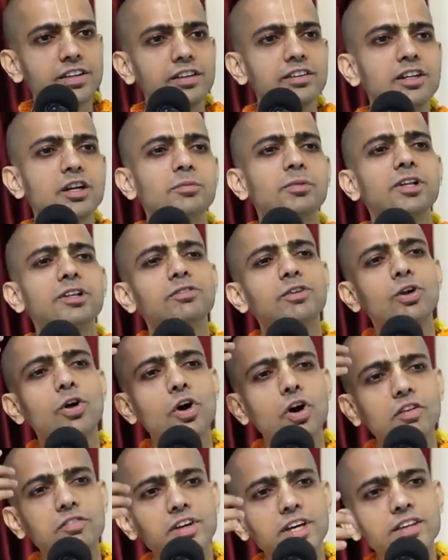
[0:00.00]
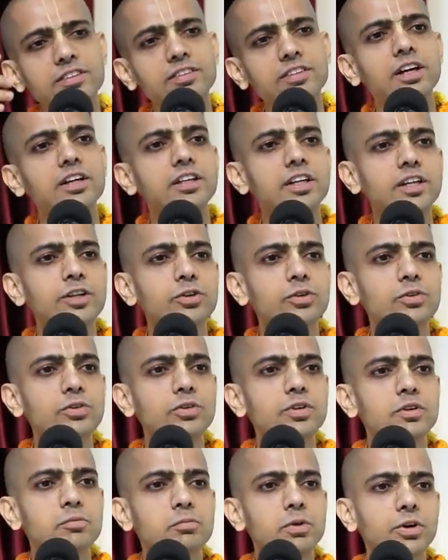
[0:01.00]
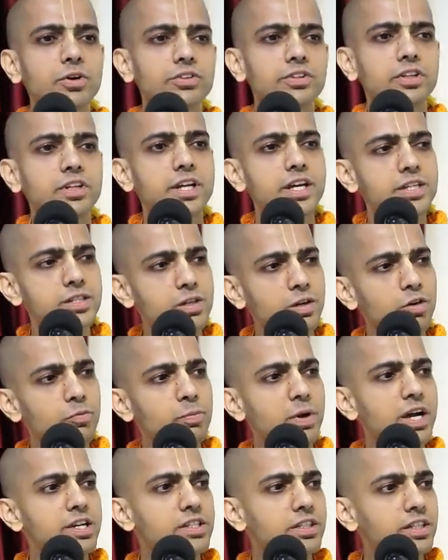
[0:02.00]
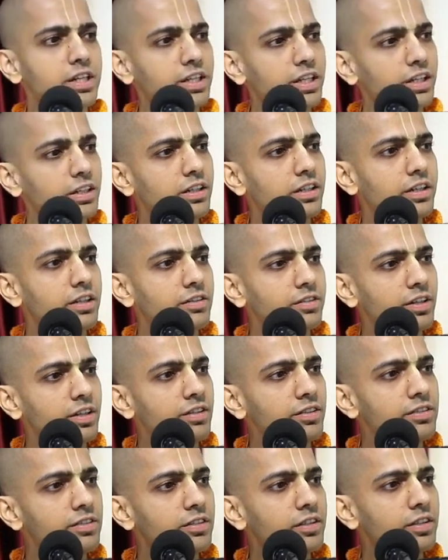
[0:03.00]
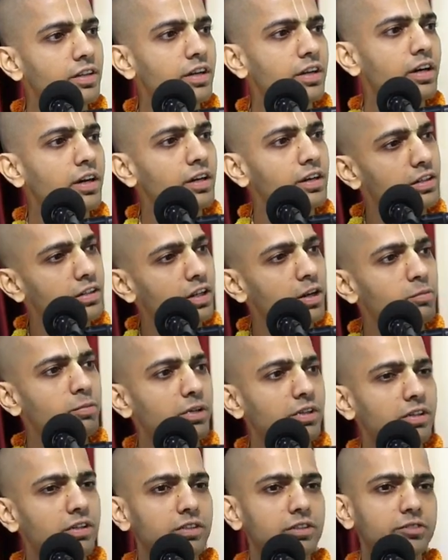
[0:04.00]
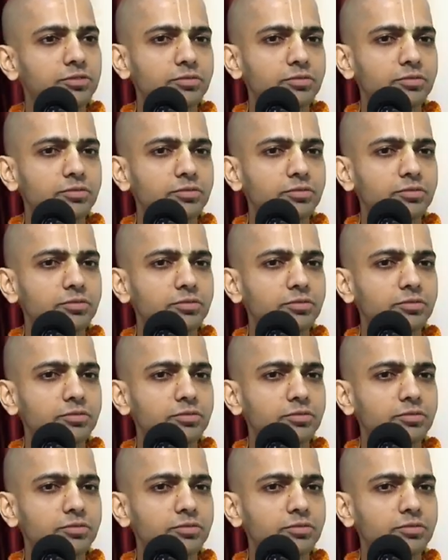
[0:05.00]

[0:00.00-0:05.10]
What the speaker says: Then troubles will always continue because the nature of passion and ignorance is trouble.